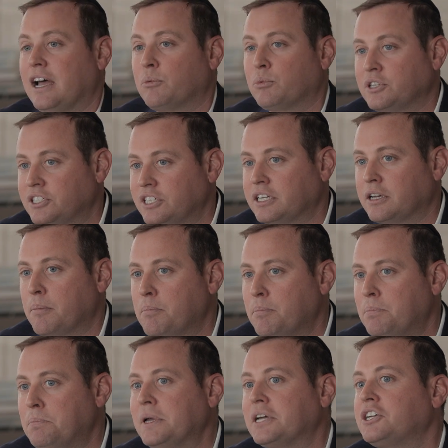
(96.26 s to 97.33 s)
And we're seeing a
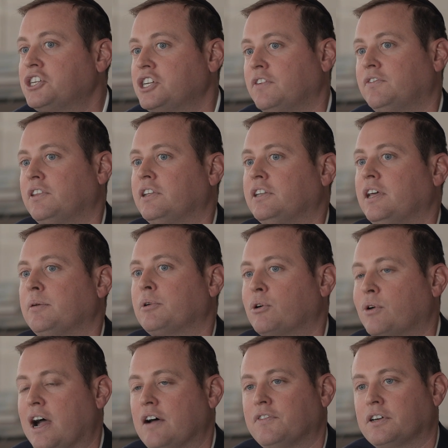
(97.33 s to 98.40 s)
big shift in the
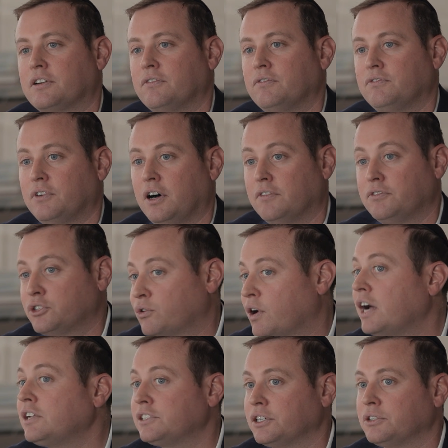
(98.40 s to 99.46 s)
demographic of
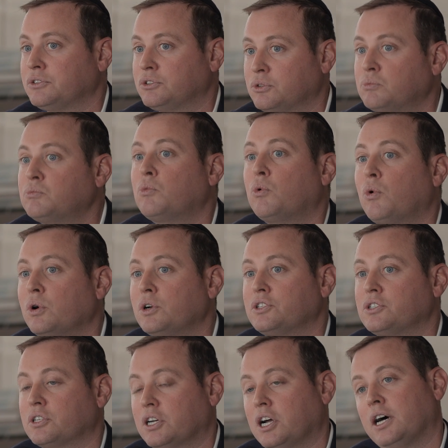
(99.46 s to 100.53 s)
Toronto
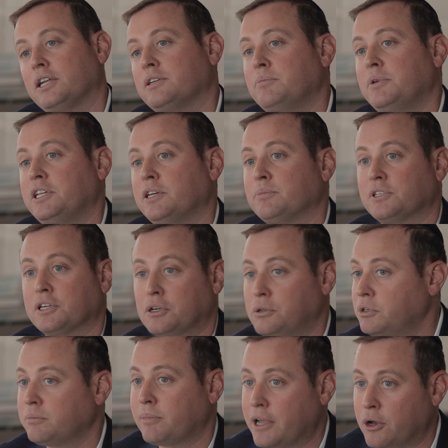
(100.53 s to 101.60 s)
towards condominiums,
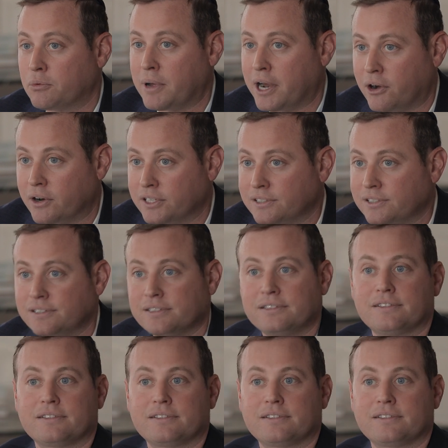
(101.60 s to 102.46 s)
including my own parents.